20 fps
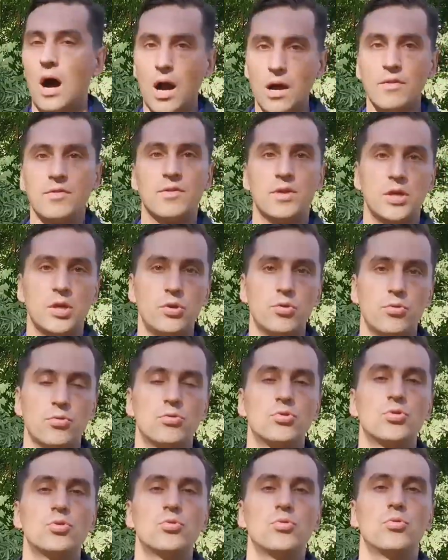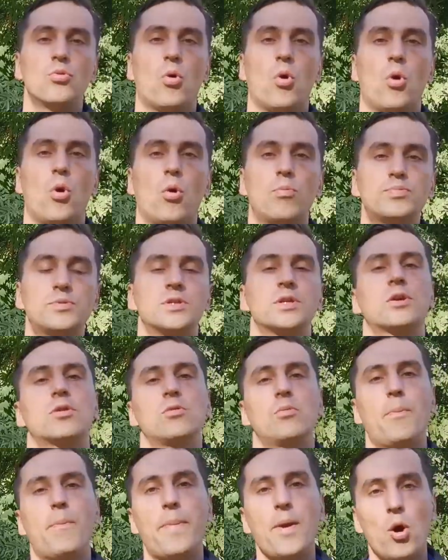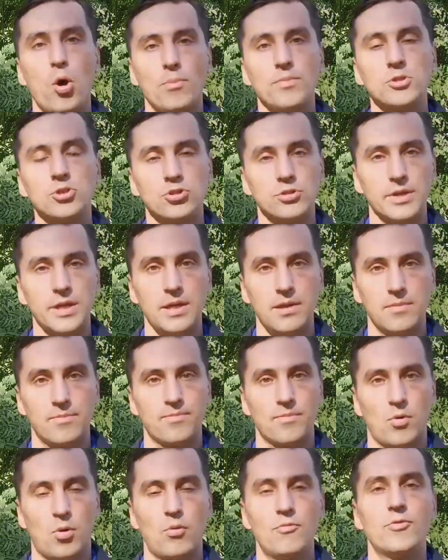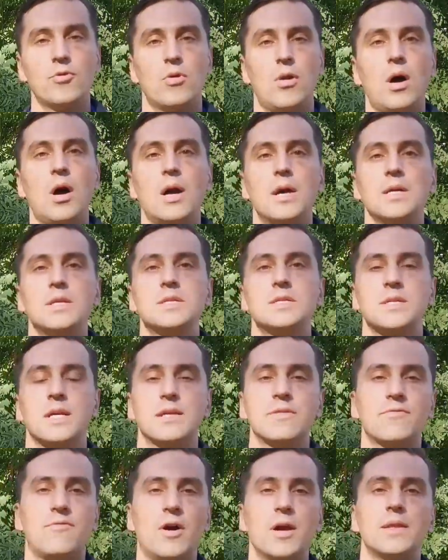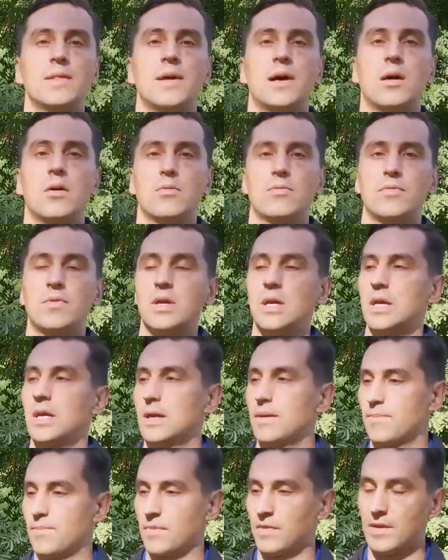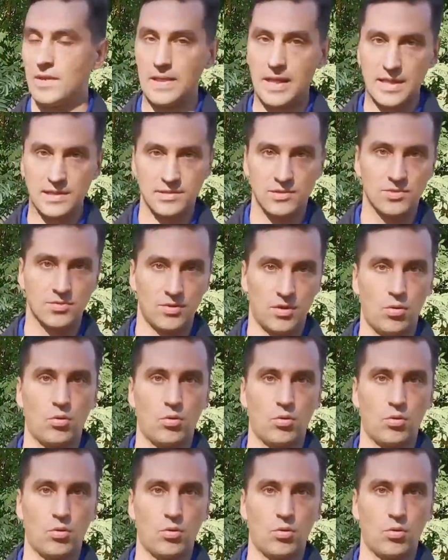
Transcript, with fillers: Either you do optical biometry of your eyes and find out the, the length